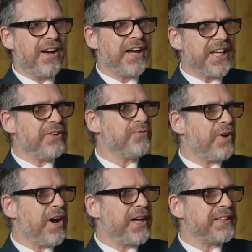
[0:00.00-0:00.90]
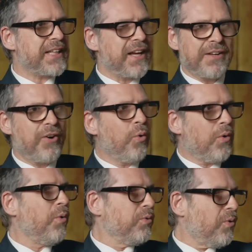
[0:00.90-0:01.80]
uh, Ian Wright, uh, all,
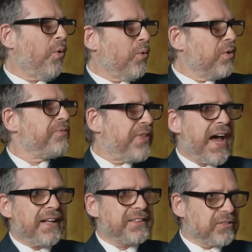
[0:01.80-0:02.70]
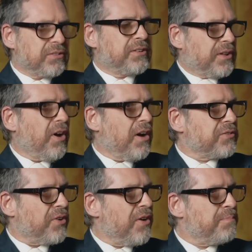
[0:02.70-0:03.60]
all, all of that little
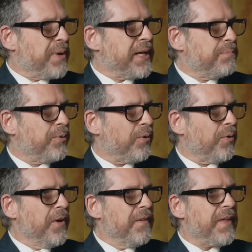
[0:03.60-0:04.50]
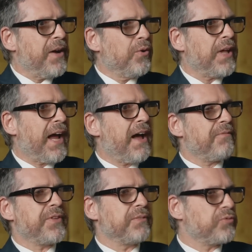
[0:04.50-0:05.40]
cadre of people, mm. they all
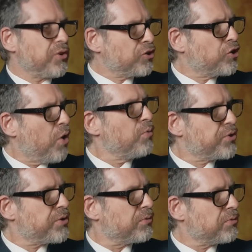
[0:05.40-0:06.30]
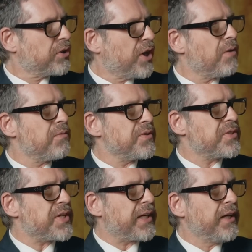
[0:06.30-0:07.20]
have the, the cultural
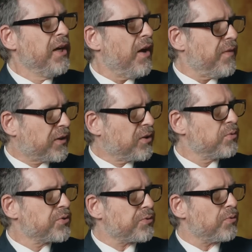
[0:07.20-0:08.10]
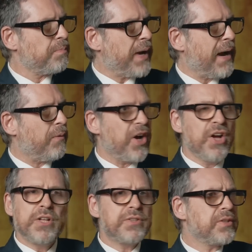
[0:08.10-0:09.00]
currency and the cultural power
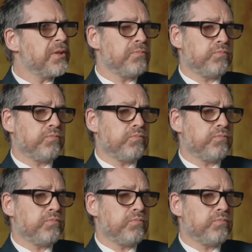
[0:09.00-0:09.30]
to do